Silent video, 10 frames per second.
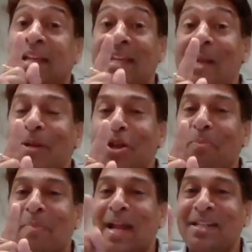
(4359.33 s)
Keep in
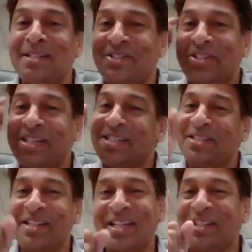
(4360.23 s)
your mind that
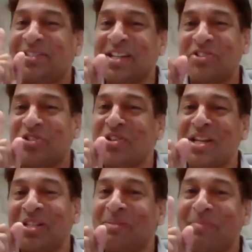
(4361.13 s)
GST is a
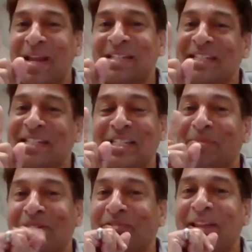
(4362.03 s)
destination-based
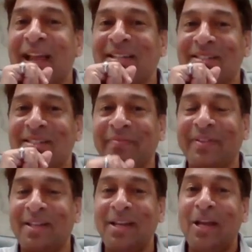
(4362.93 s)
consumption tax.
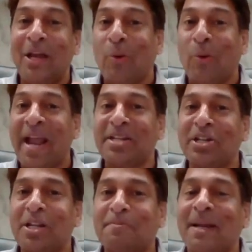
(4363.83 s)

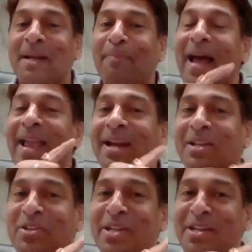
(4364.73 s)
Location of
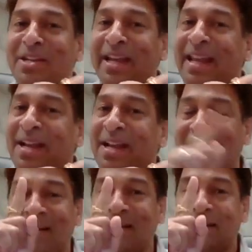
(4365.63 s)
supplier T&D
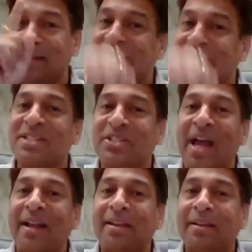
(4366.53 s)
Electrical,
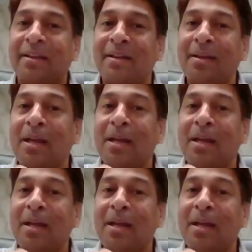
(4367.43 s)
Rajasthan.